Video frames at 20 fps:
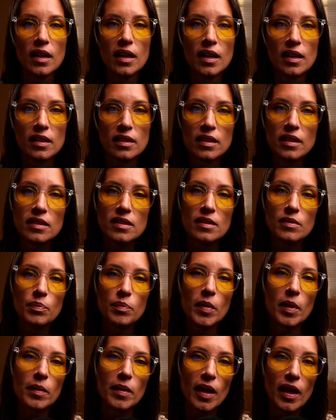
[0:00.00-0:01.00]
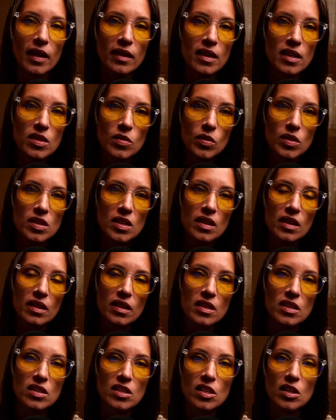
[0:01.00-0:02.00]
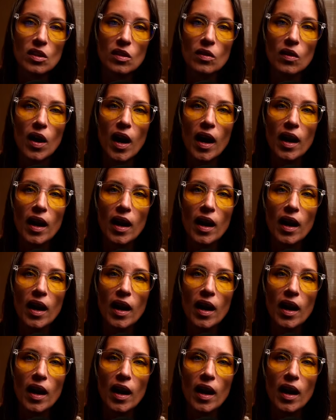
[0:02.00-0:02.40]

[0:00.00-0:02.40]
Let's maybe add this one to the list too.